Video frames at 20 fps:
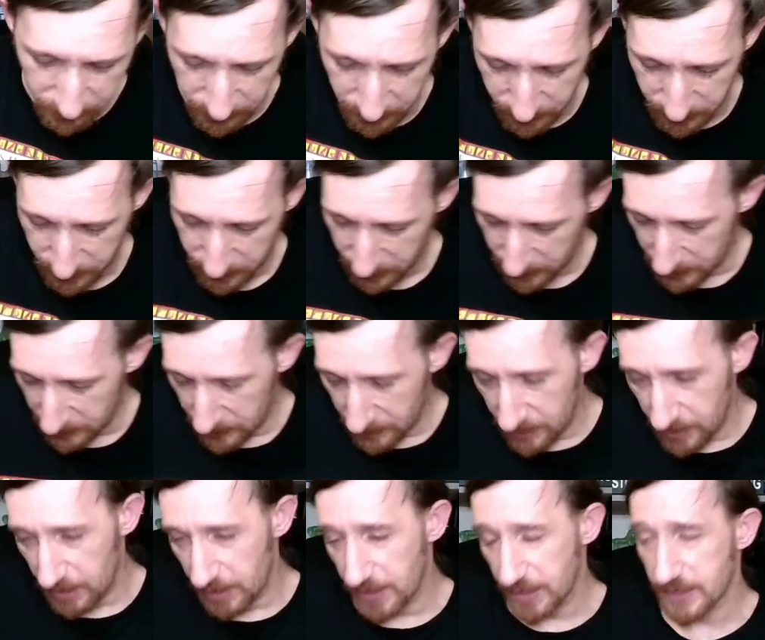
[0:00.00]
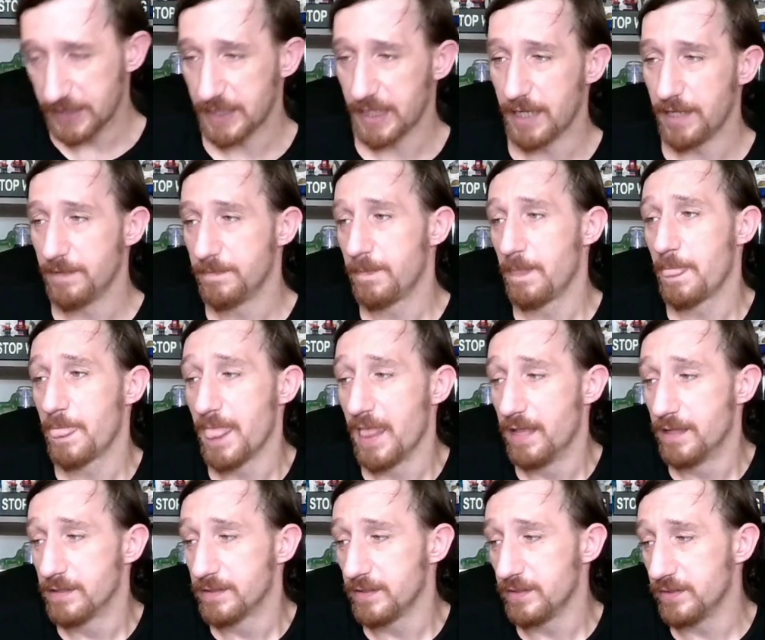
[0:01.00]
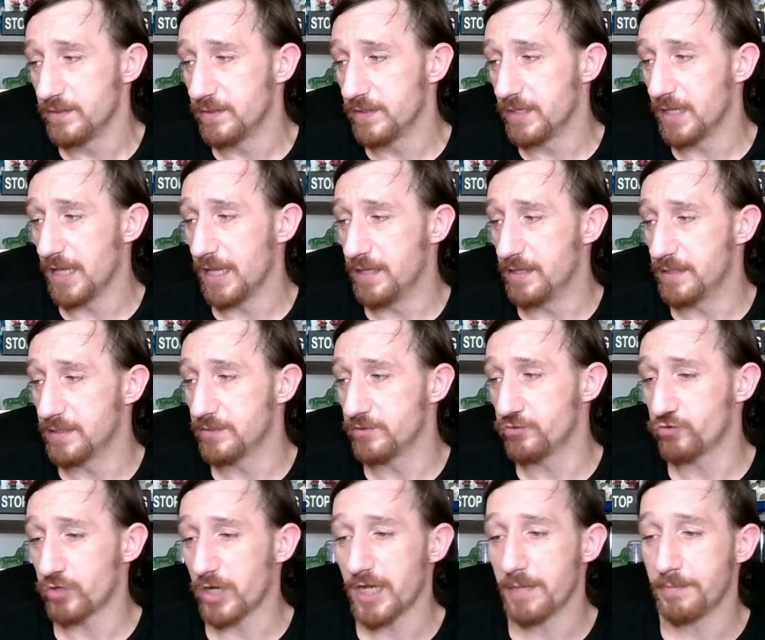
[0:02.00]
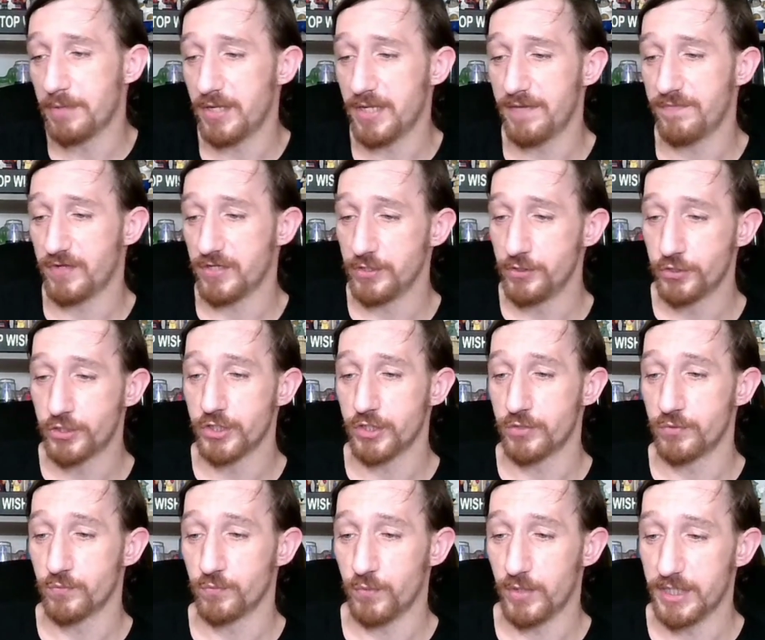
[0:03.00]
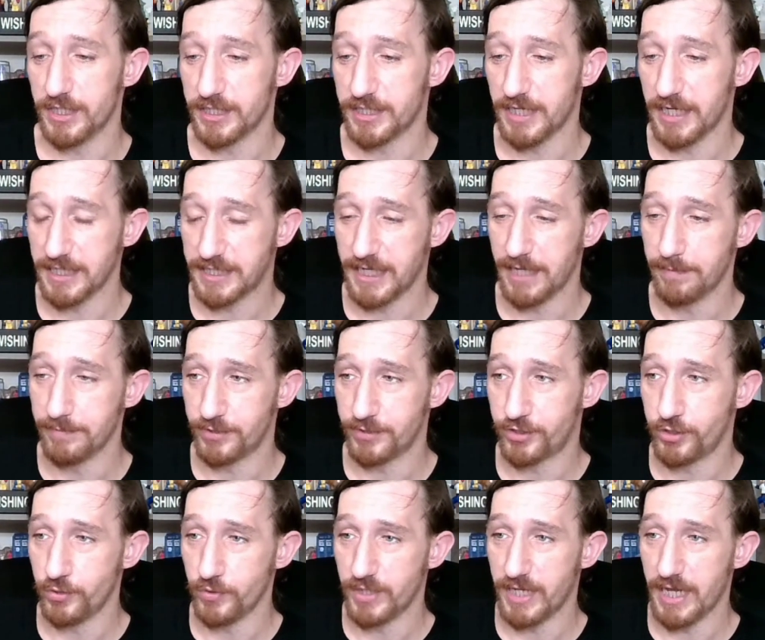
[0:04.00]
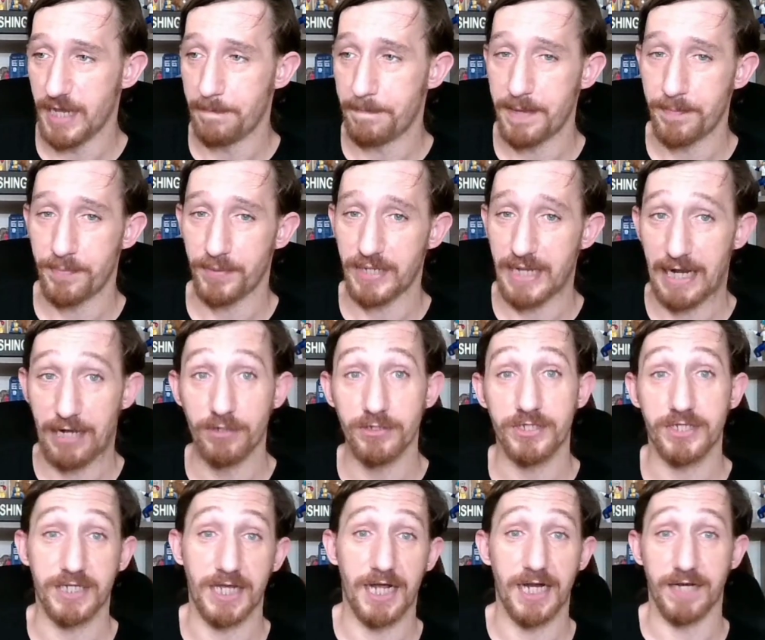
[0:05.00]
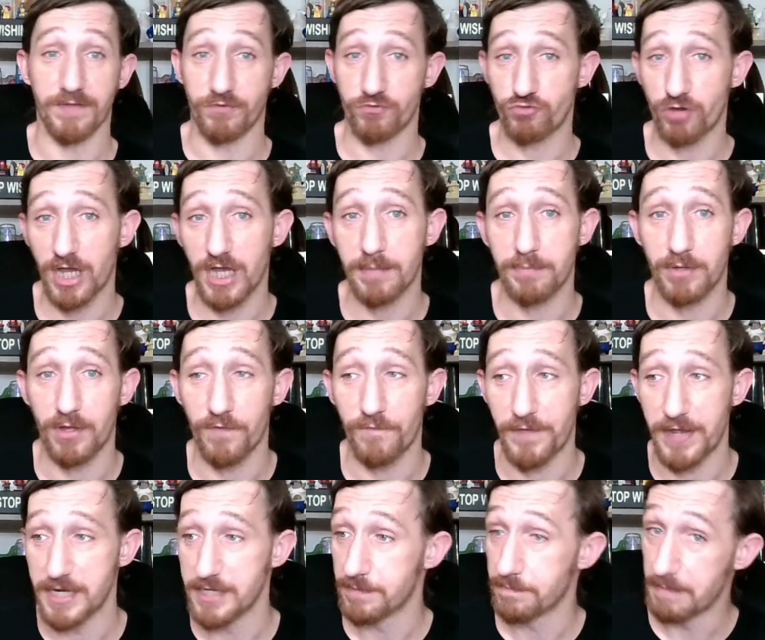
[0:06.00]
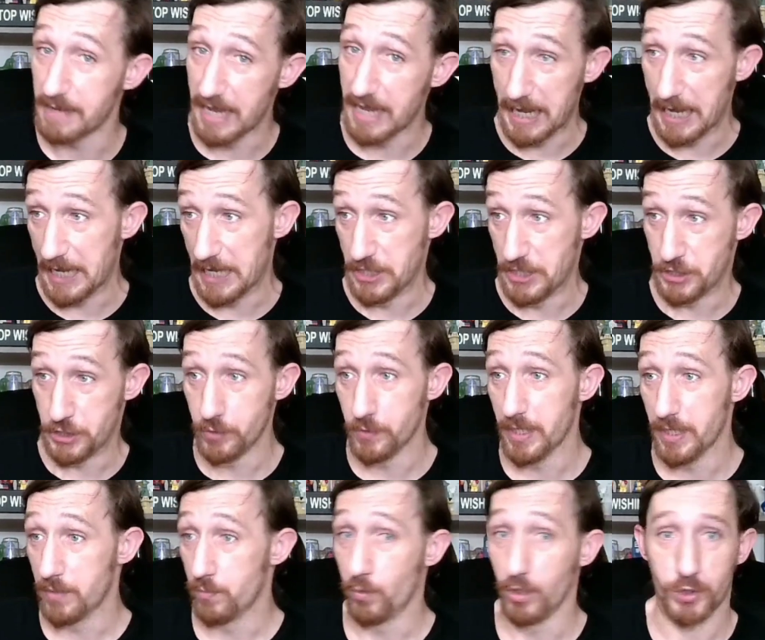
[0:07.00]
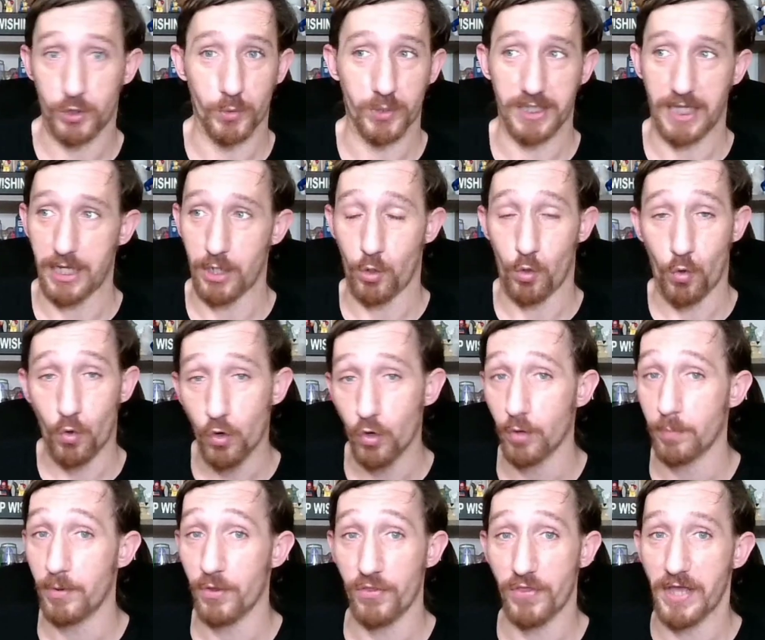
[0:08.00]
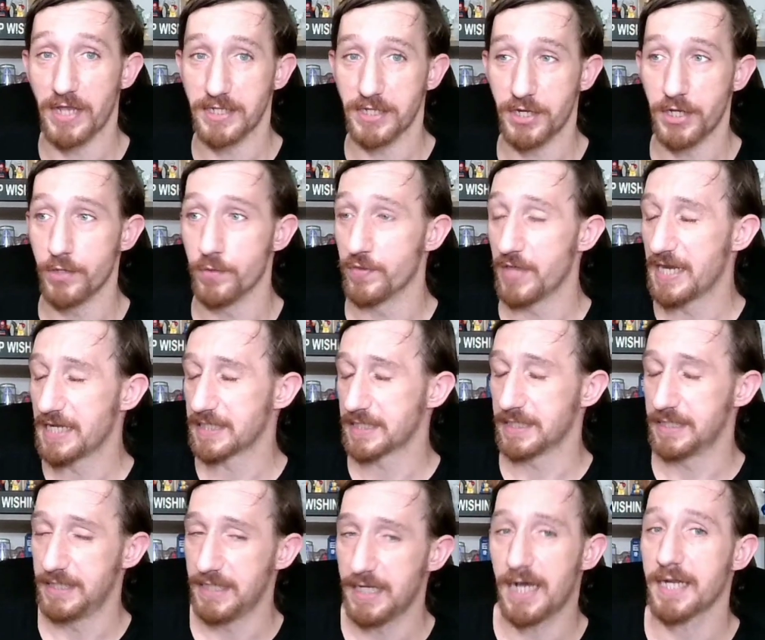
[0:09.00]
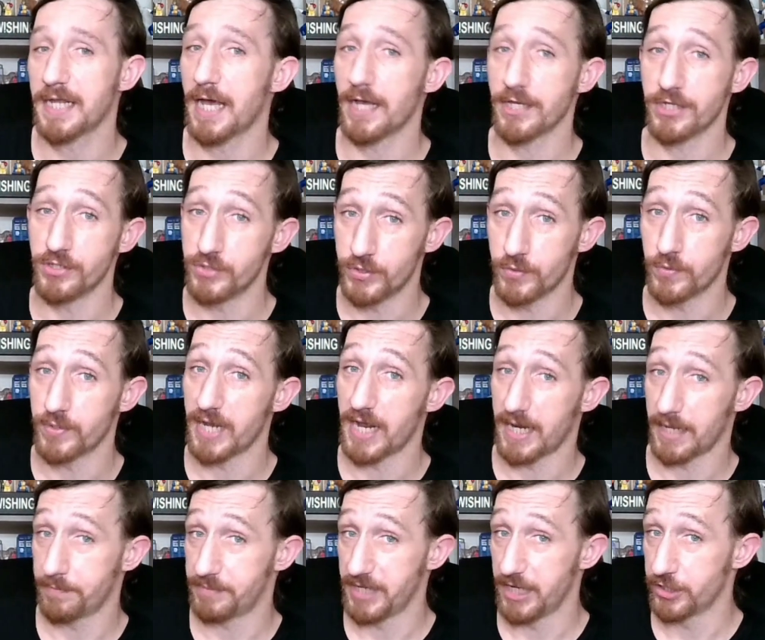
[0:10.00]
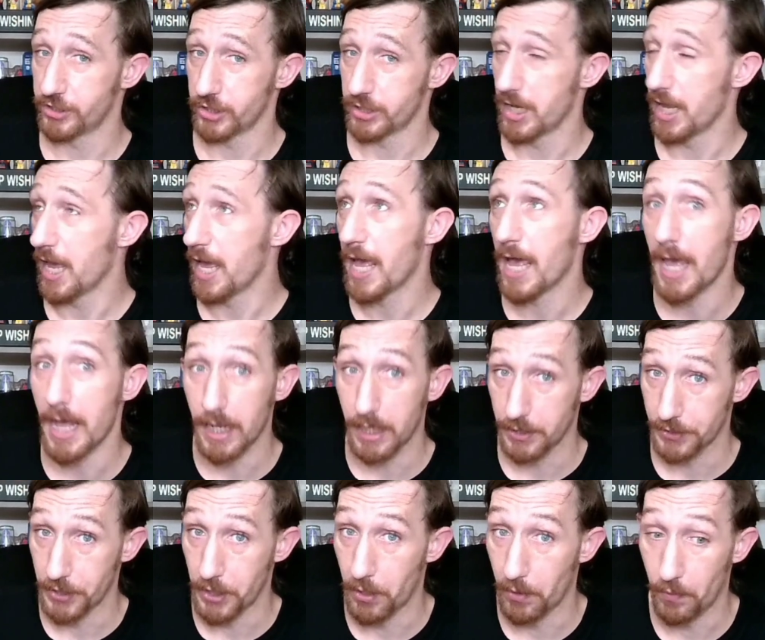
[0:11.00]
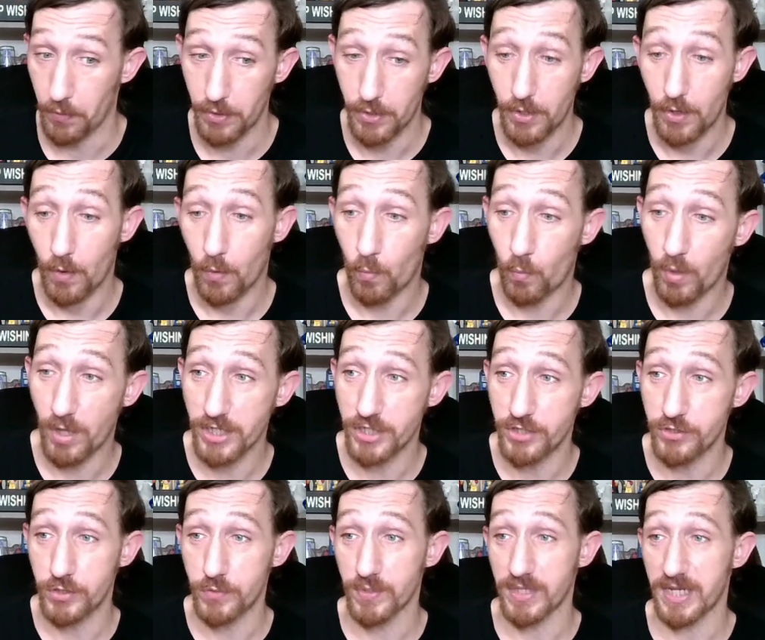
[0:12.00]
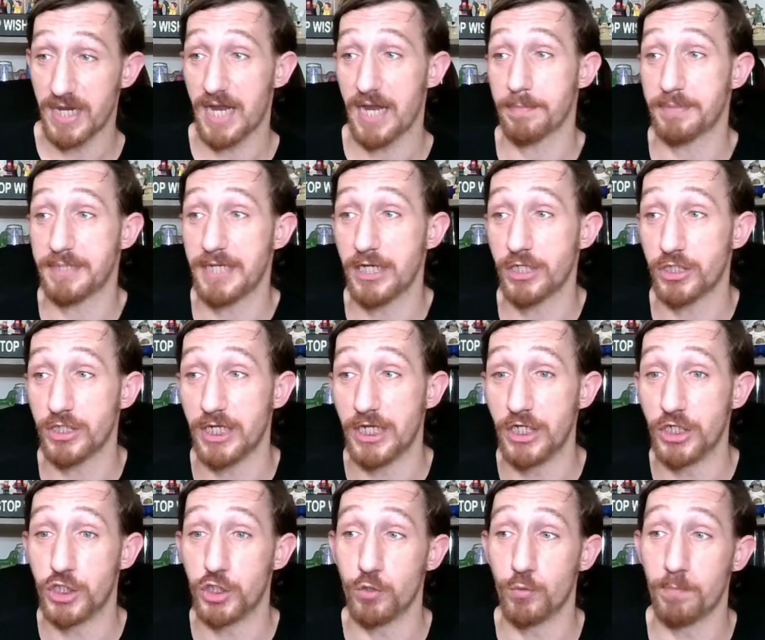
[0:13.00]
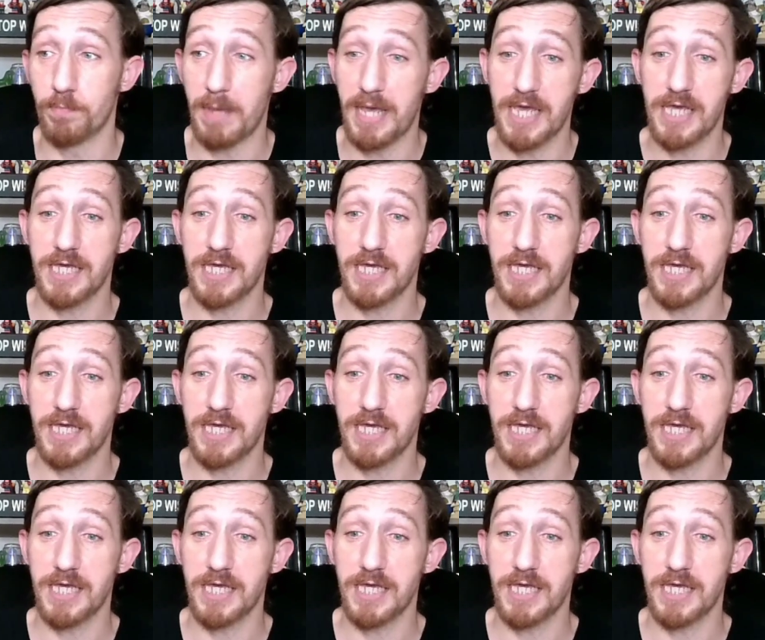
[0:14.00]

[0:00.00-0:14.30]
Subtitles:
You see, Dragon Ball Evolution was an attempt to get people outside of the Dragon Ball fandom into it, which was a horrible thing to do. That is not how you do an adaptation. Hell no. What you do with an adaptation is you